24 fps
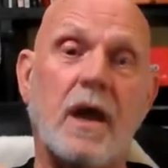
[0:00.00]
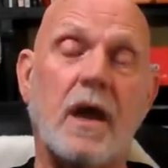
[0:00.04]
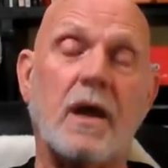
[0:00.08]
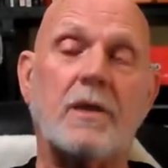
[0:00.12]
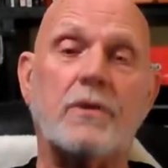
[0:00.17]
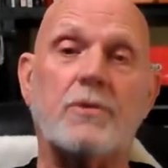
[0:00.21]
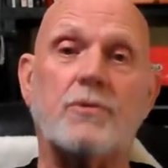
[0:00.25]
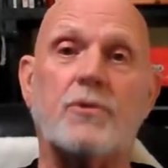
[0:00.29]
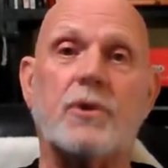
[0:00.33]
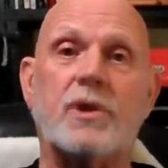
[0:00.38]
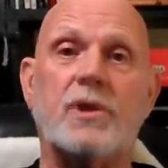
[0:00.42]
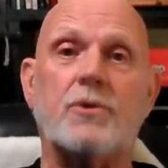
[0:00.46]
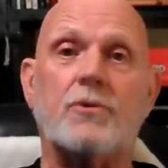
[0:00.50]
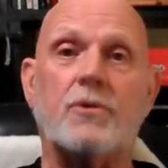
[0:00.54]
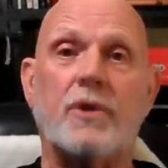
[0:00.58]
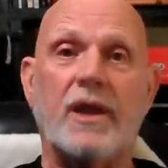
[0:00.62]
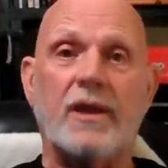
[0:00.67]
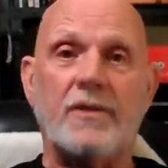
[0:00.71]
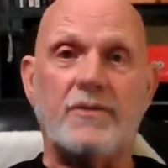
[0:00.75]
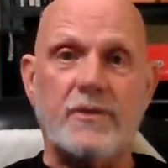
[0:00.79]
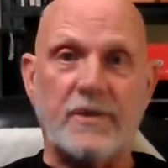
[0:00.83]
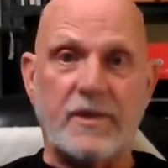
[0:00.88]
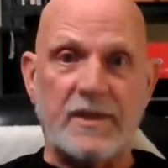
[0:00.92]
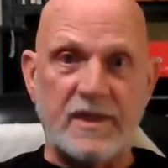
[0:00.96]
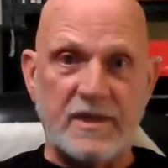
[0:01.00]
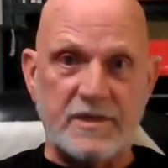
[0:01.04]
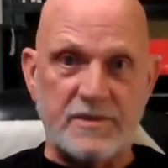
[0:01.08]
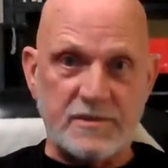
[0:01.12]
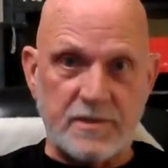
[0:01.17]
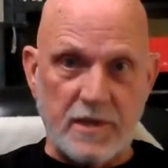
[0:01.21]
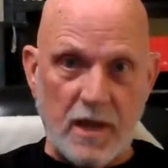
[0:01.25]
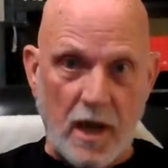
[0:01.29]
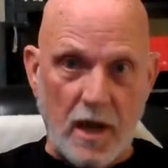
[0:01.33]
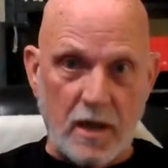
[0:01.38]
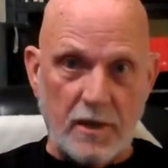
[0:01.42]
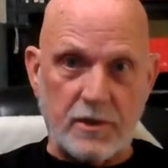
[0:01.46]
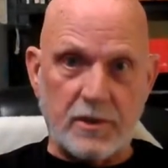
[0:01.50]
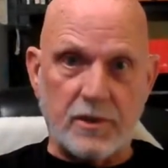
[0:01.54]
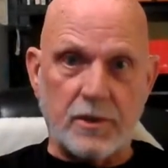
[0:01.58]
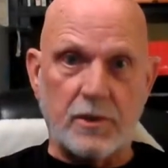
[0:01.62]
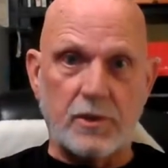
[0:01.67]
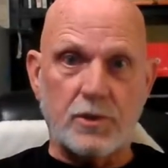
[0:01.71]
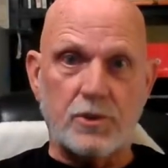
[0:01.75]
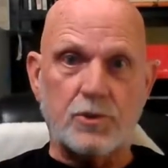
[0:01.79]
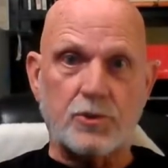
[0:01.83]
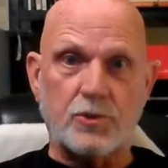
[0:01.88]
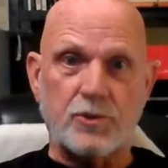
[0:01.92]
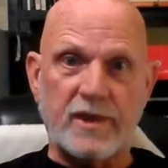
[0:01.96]
Not regret that he's not
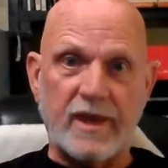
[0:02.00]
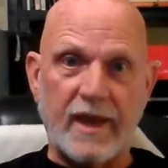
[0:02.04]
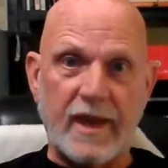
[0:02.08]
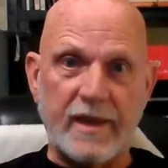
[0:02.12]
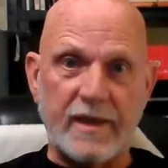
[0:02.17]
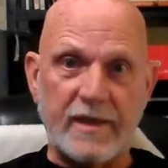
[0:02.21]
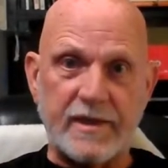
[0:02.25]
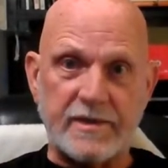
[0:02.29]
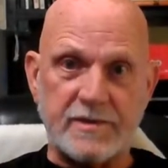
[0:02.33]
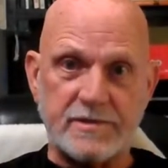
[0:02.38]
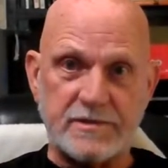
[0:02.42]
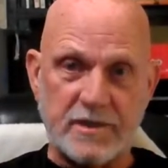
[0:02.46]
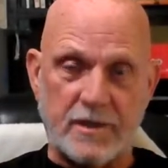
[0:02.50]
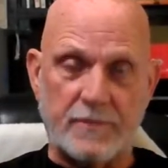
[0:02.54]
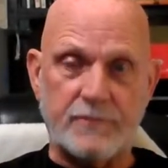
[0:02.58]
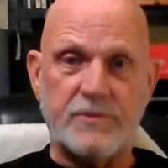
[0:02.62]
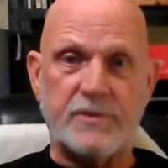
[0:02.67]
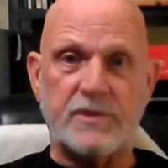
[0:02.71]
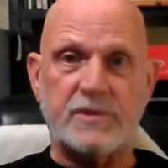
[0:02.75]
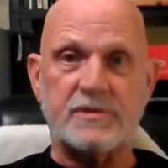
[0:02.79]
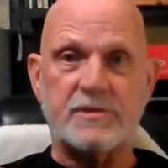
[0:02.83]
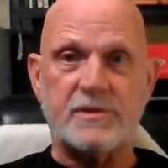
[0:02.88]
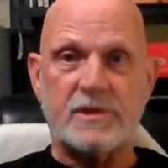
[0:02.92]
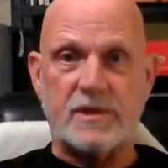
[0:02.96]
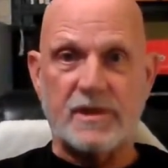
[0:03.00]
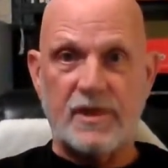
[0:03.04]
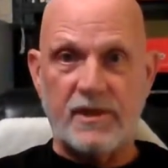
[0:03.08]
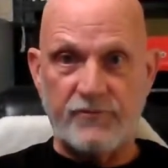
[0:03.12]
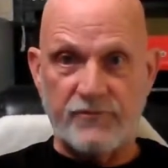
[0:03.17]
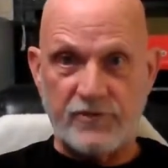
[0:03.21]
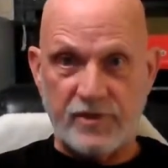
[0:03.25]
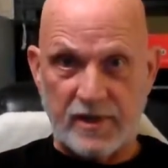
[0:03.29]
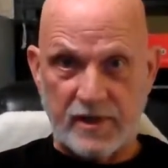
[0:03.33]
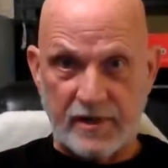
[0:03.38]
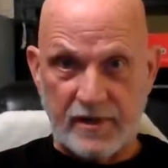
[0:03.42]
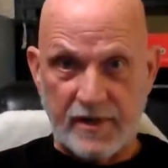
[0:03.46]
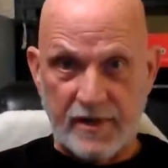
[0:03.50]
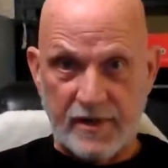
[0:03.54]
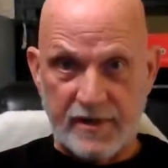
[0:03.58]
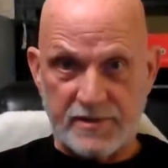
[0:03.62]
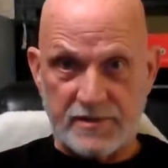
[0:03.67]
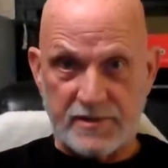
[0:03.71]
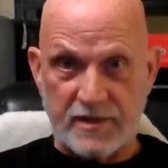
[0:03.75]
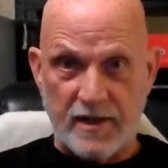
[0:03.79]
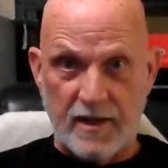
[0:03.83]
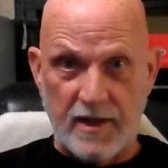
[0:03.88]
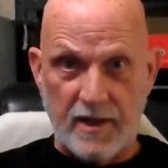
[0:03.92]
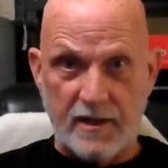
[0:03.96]
creating something significant in
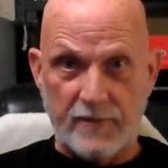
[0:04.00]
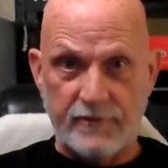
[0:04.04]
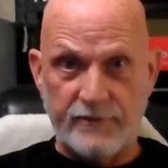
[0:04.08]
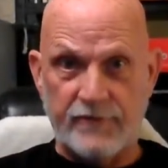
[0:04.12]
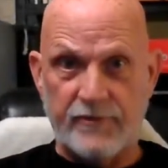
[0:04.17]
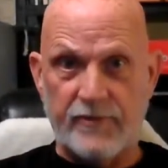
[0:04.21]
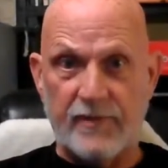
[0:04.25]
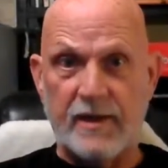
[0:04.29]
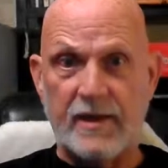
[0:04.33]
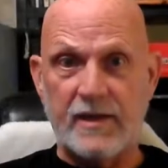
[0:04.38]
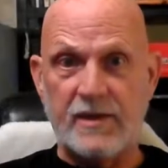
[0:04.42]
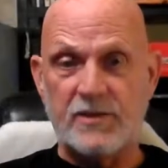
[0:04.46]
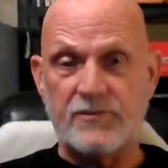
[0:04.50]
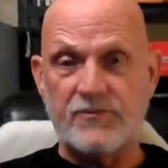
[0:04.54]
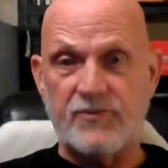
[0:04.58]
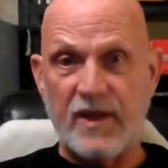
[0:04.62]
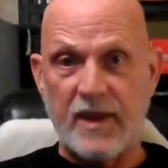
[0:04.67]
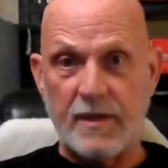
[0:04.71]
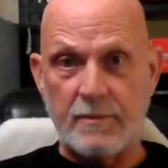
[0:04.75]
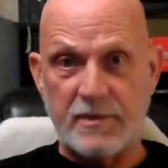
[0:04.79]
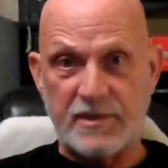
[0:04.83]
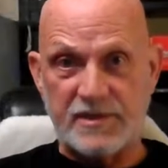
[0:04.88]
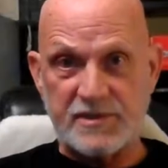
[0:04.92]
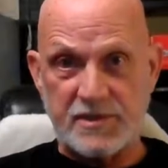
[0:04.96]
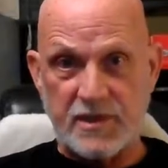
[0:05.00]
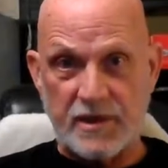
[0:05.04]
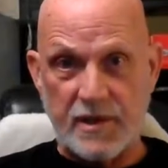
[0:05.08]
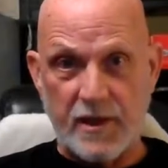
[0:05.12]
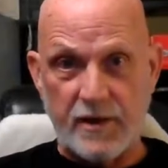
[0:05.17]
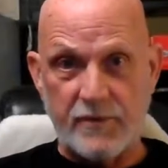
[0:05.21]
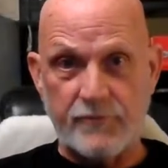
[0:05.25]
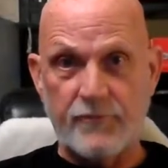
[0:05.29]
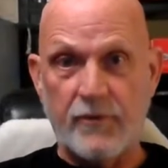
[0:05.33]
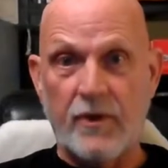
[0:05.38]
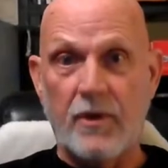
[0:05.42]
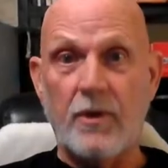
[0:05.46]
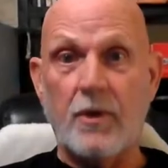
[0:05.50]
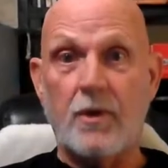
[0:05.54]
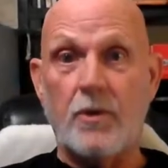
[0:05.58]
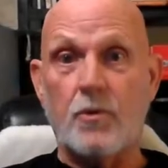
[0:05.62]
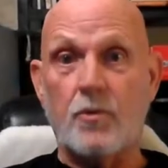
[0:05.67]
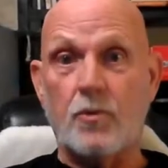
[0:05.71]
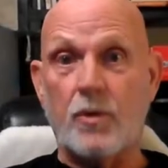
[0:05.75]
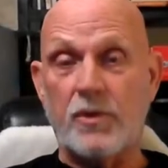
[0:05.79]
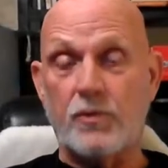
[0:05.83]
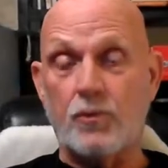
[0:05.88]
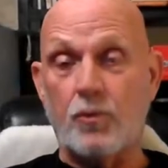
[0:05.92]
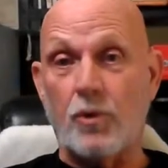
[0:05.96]
his life and his family's life
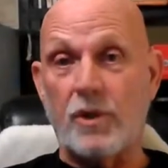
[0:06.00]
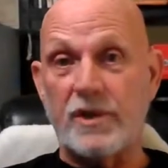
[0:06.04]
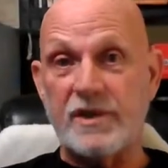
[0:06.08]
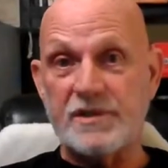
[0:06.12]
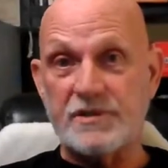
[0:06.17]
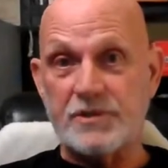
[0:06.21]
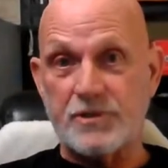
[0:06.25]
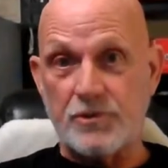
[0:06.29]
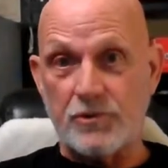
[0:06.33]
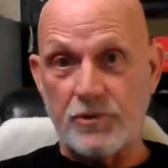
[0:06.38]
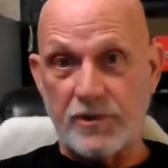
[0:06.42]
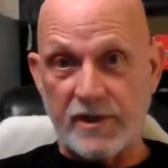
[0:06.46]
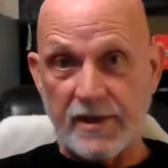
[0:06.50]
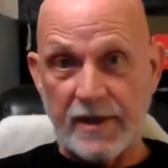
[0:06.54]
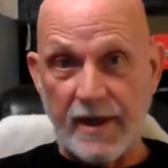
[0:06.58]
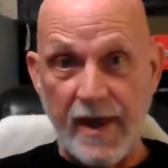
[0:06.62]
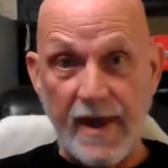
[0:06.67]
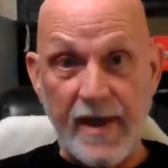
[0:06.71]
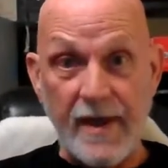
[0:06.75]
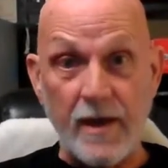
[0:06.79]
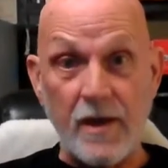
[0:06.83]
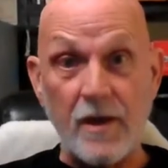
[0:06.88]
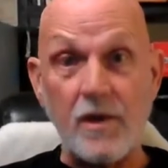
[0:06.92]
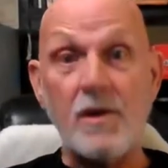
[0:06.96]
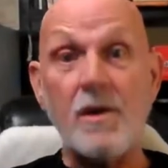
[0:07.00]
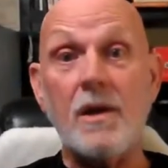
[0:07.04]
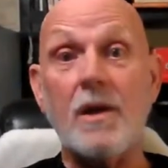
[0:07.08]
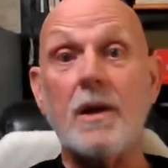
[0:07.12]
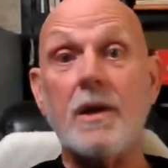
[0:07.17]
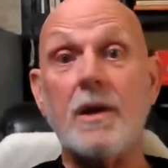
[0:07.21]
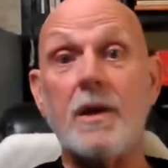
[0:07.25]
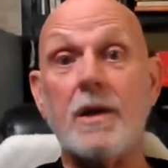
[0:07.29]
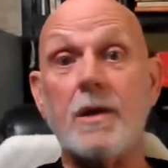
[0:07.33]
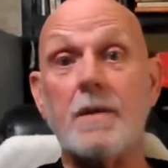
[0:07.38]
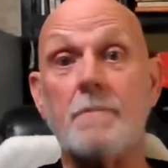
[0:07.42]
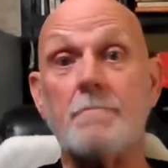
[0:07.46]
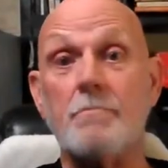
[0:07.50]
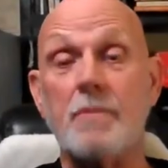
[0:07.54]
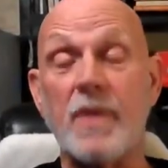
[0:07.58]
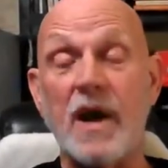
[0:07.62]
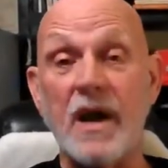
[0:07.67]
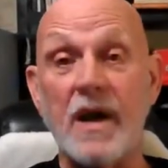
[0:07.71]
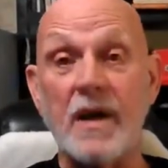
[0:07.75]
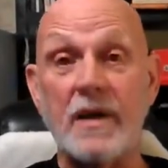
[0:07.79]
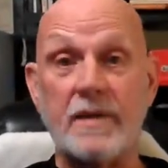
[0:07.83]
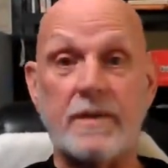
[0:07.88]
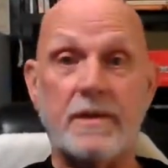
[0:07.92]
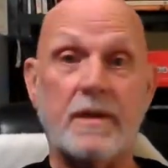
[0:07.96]
with what he's doing now,
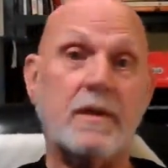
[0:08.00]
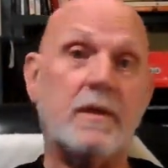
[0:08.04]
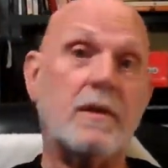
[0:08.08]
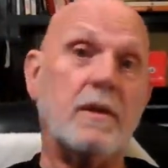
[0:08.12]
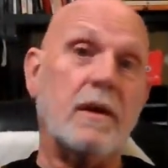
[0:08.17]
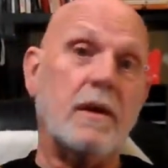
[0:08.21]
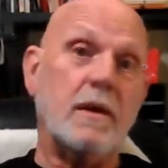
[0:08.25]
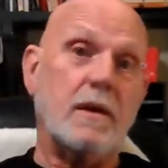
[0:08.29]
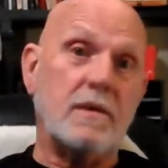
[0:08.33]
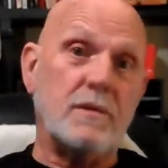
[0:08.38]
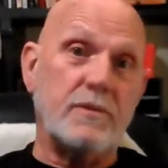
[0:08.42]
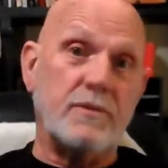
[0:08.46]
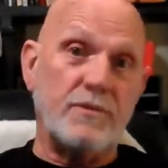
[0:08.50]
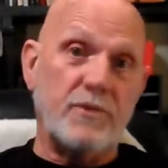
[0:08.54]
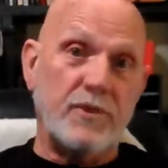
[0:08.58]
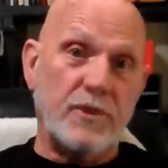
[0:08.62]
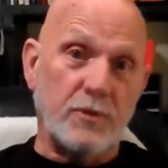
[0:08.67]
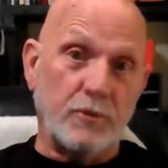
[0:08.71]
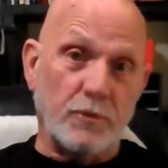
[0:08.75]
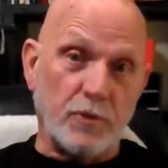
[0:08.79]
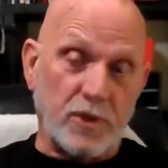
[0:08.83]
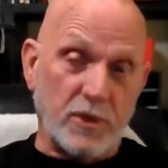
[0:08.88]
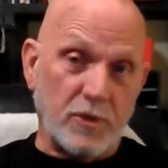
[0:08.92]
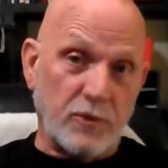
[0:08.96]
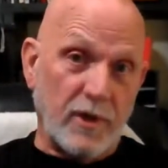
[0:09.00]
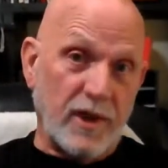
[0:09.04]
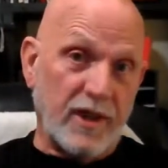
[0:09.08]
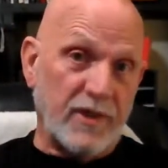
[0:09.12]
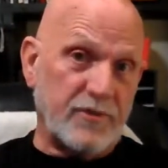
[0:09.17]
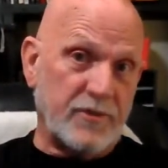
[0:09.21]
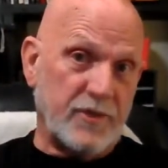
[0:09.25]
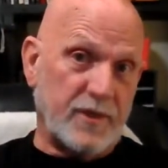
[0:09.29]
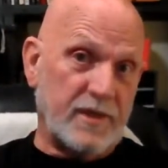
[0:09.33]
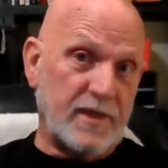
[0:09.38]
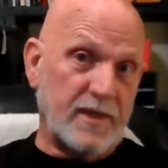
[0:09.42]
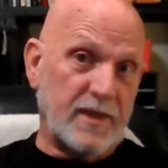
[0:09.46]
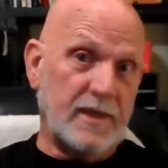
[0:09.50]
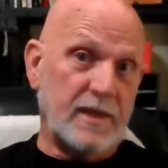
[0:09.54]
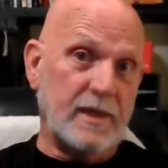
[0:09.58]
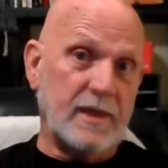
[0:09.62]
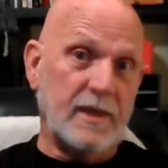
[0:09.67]
but the regret that